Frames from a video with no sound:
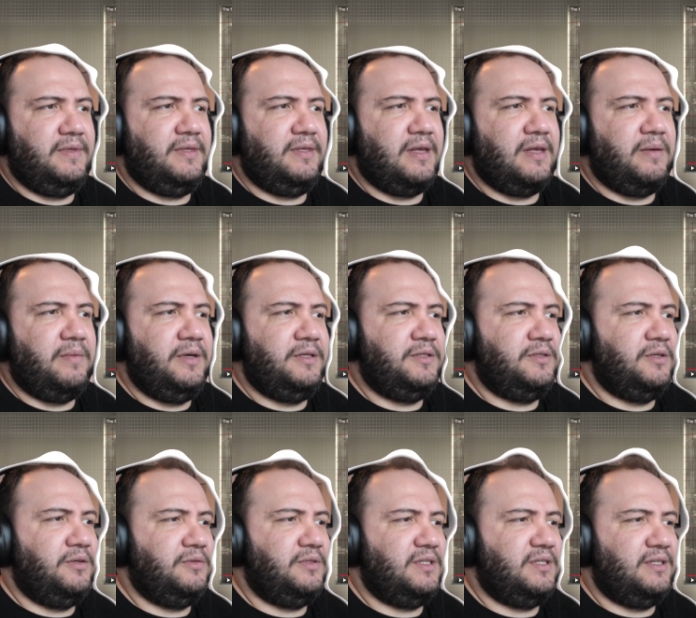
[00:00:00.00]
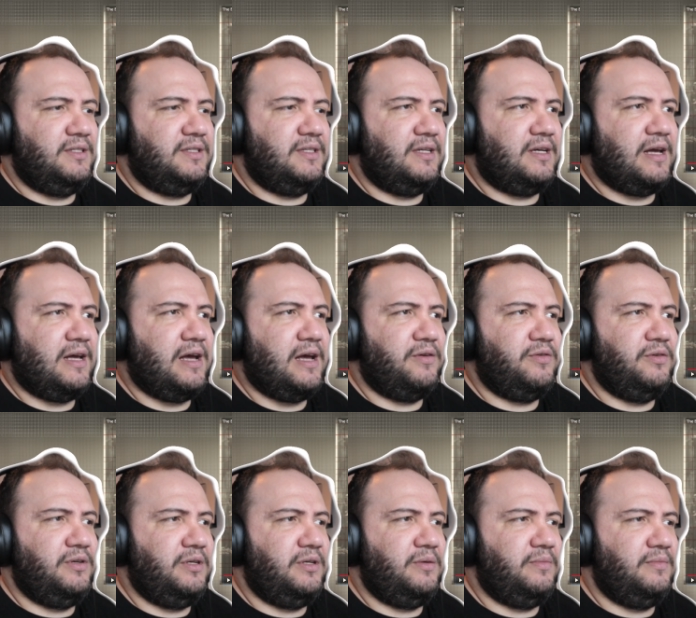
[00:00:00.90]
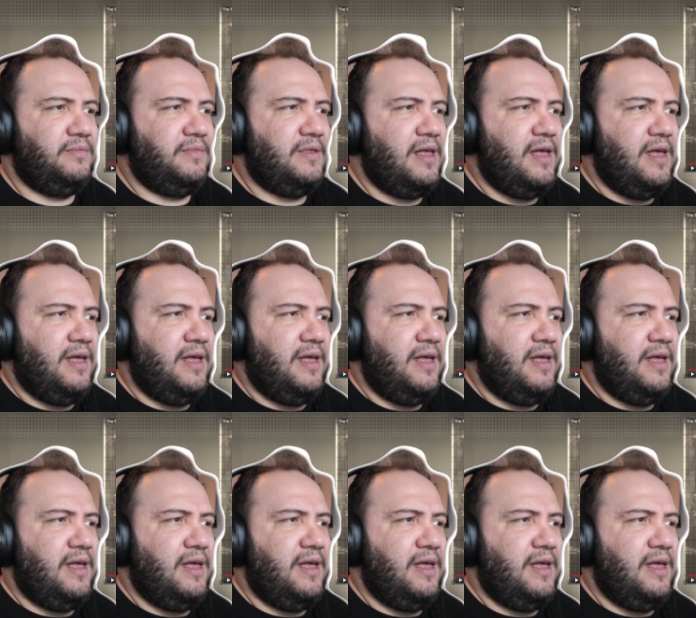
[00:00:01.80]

That makes no sense. That acronym,